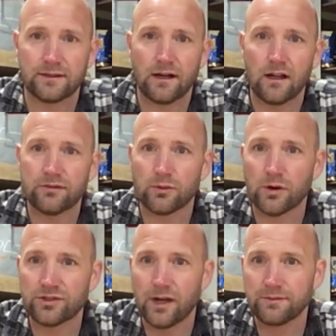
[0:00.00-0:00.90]
all of our
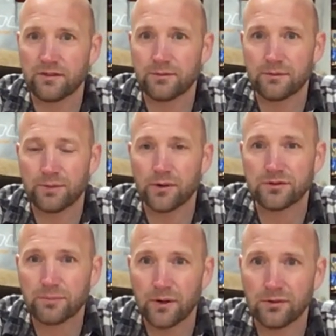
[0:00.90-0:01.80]
workshops have been
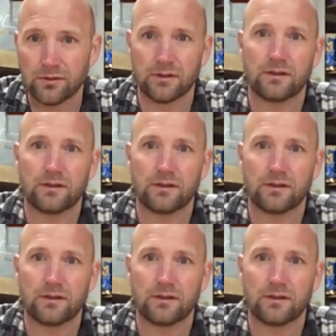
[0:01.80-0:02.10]
postponed.